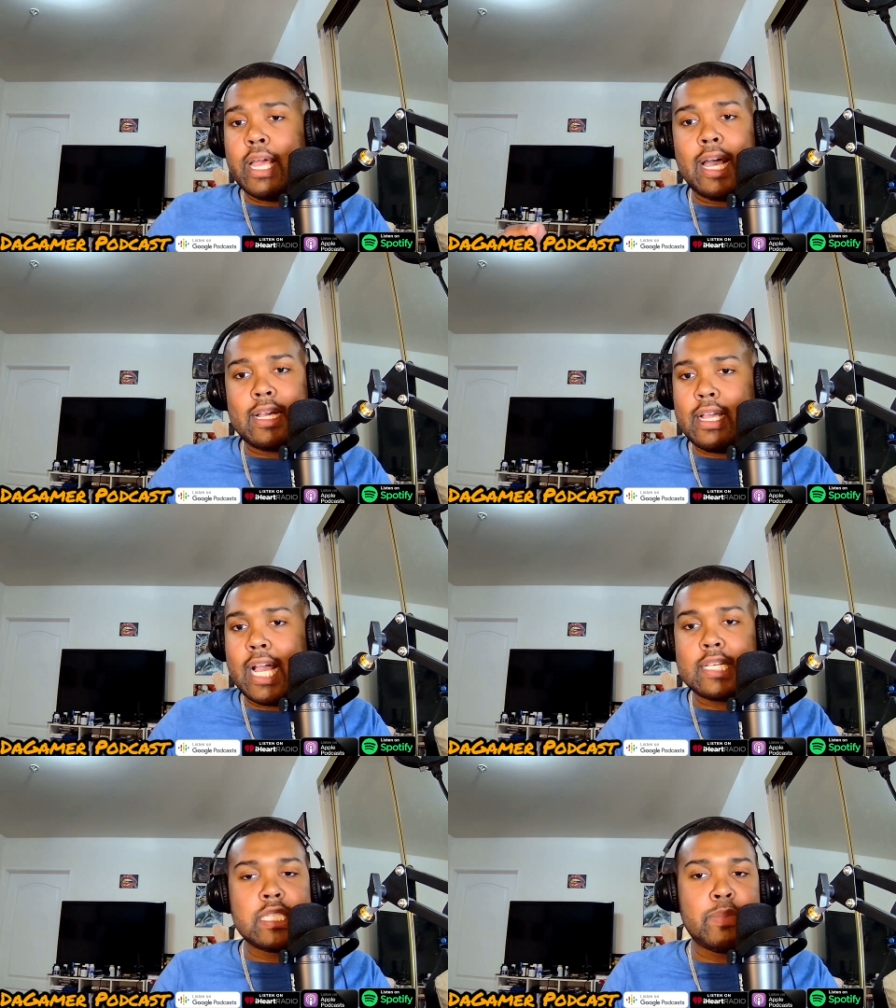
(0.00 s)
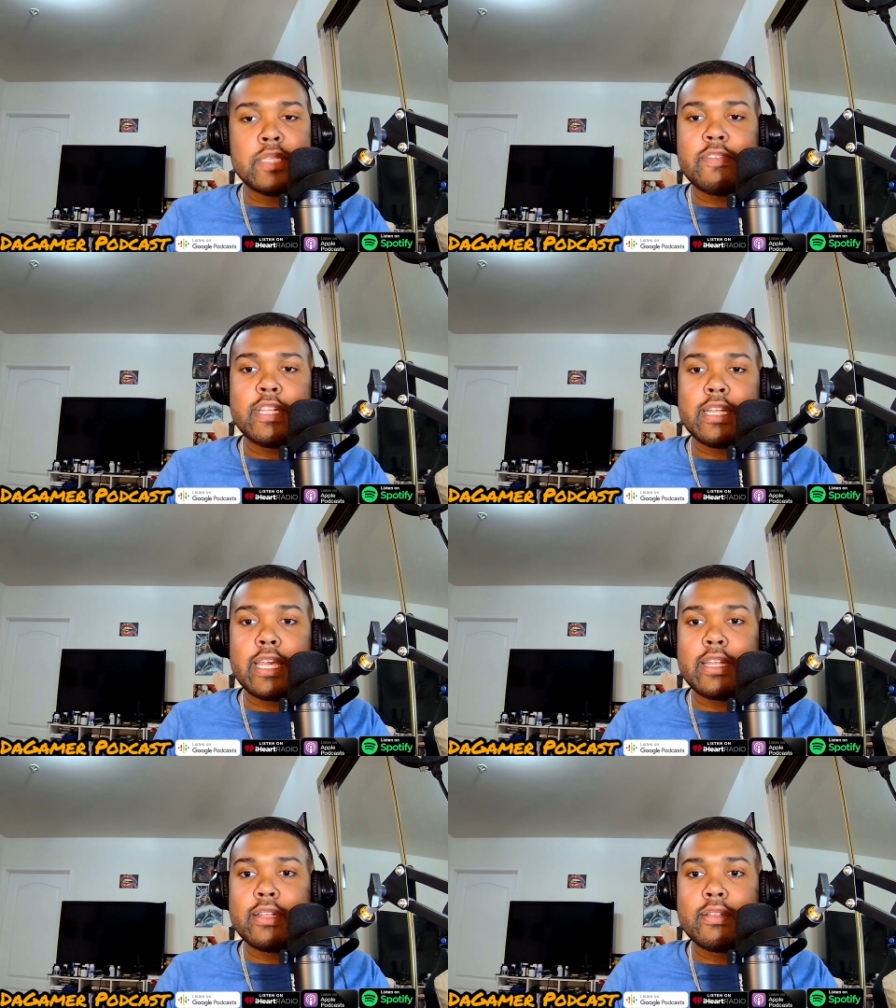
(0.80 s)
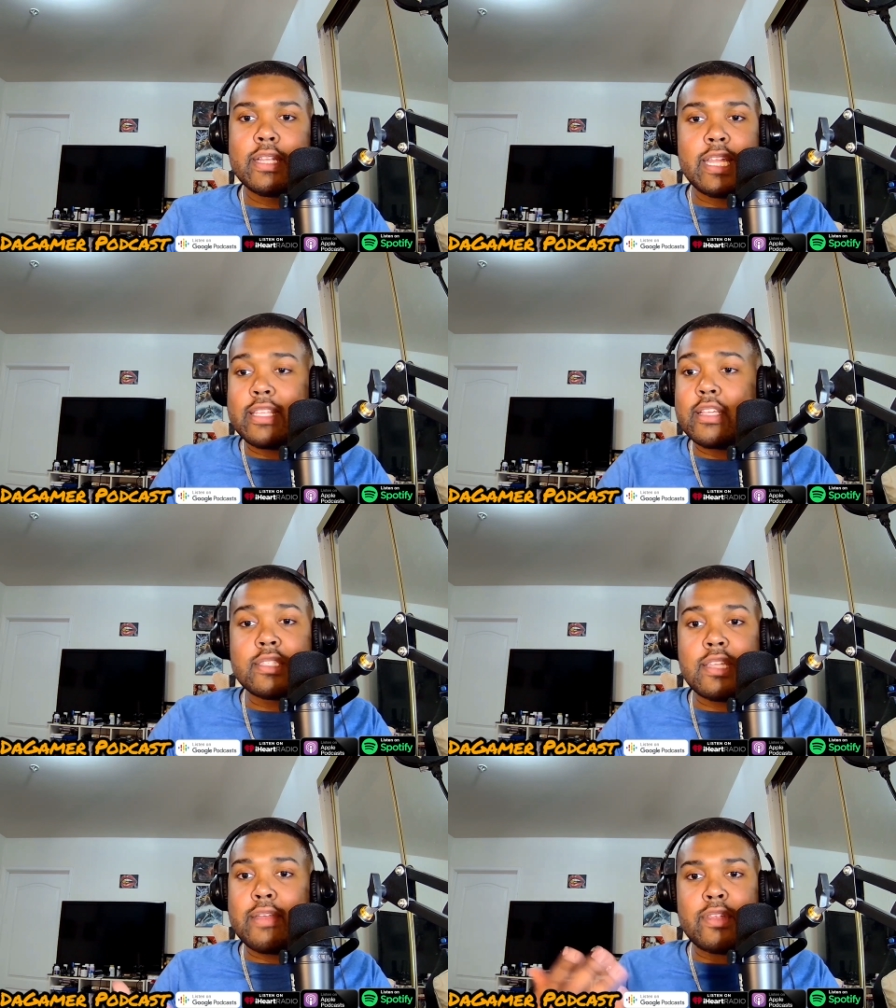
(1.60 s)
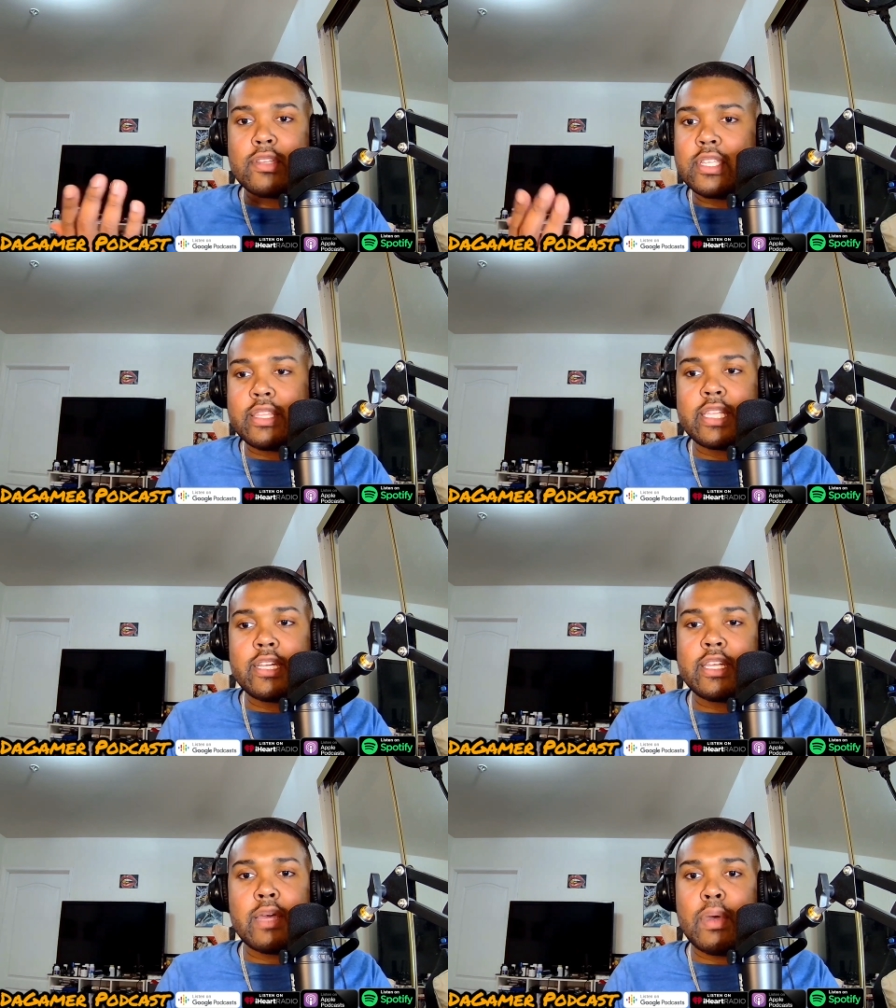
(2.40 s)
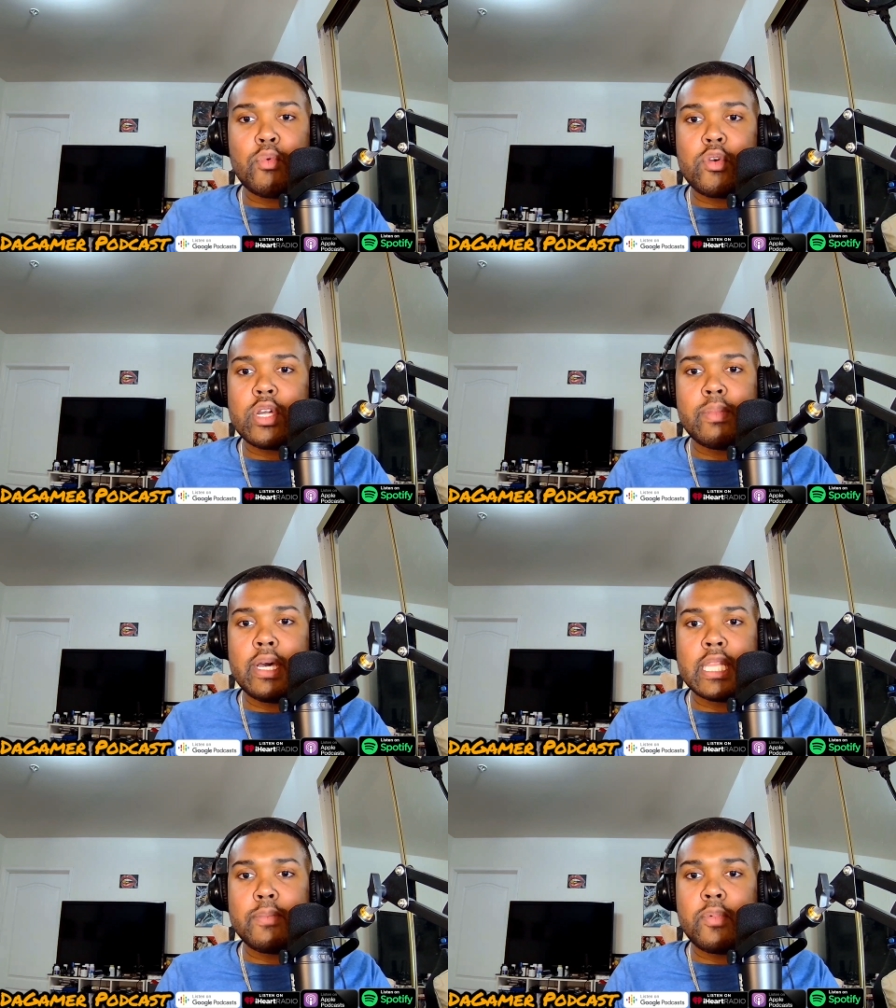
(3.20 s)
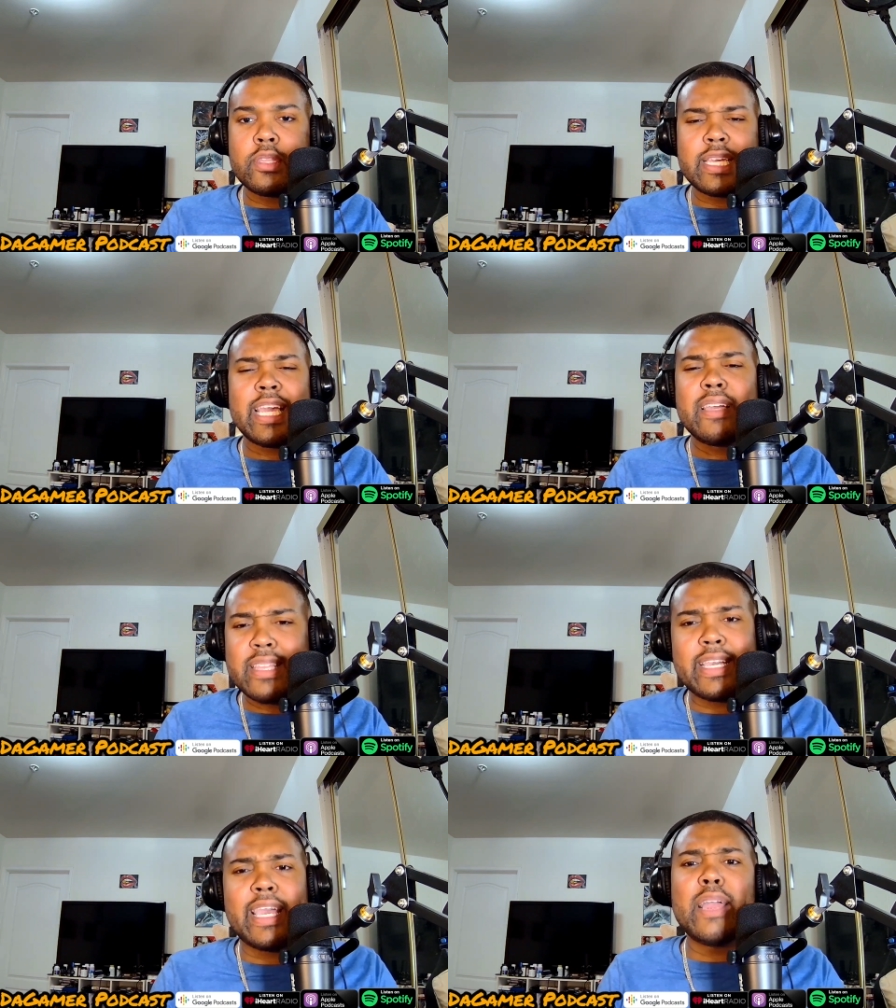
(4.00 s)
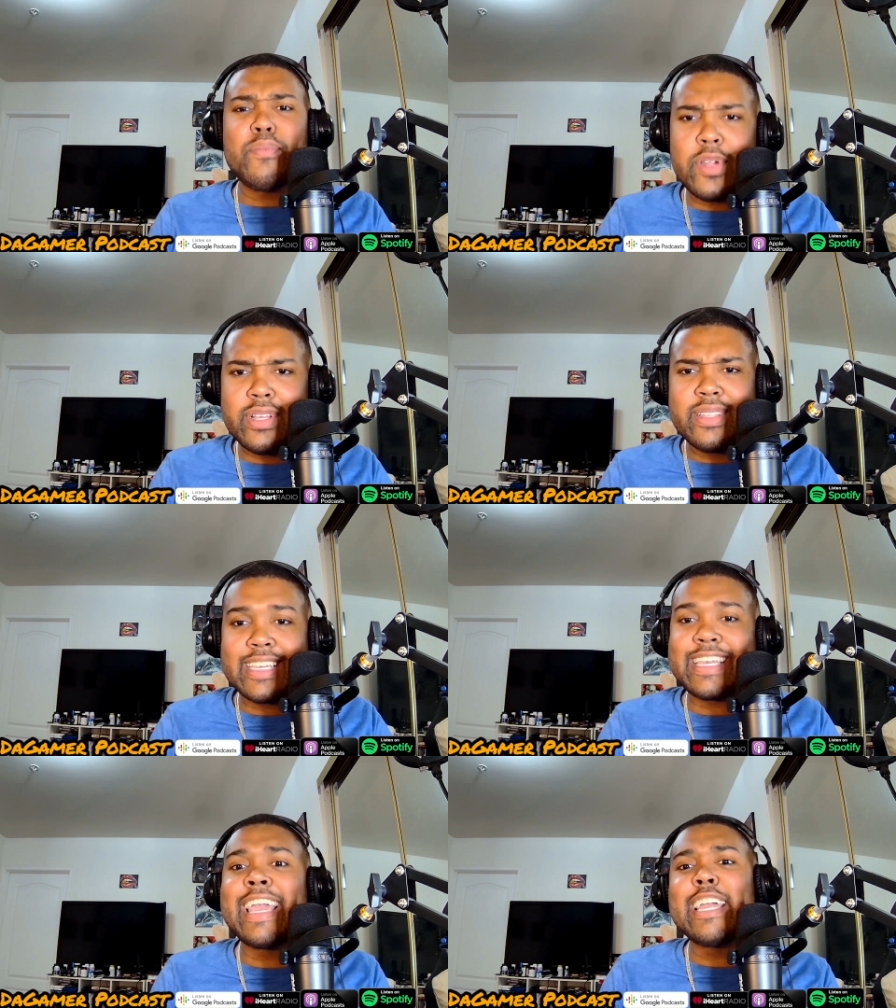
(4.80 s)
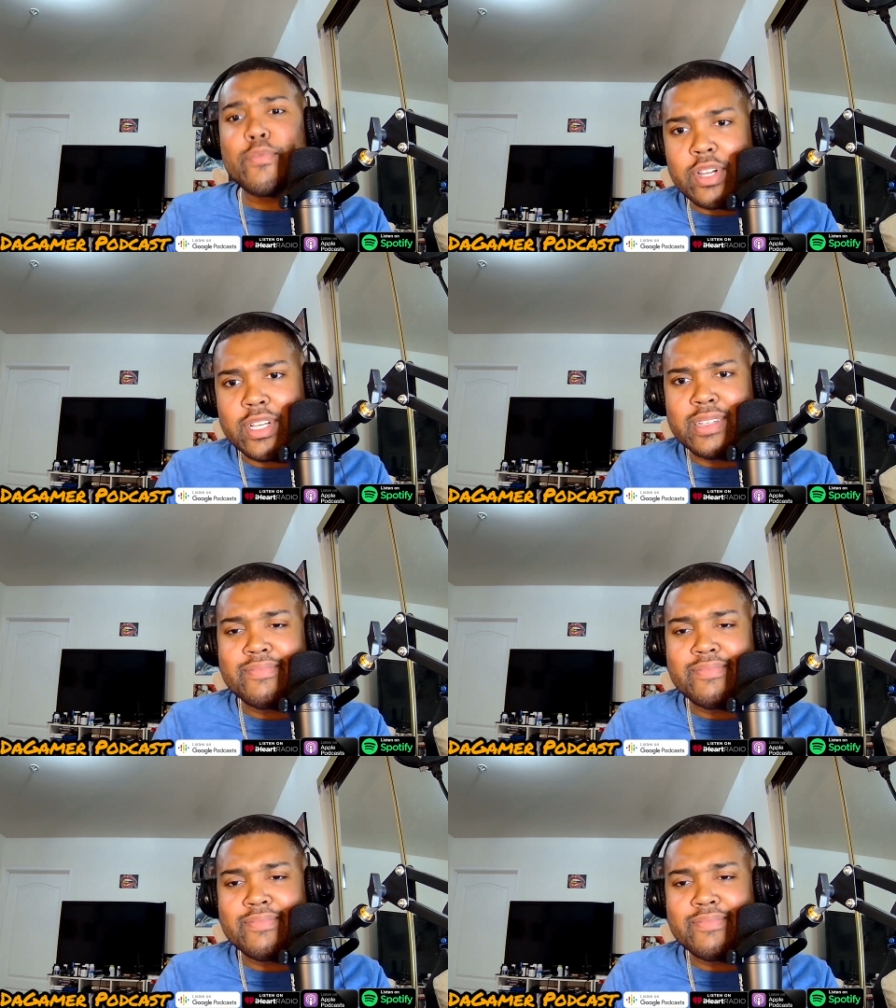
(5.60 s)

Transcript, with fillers: I, I can sleep peacefully at night. There's uh, there's nothing there that I'm, I'm, worried about at that point. The ca- the camera, the camera.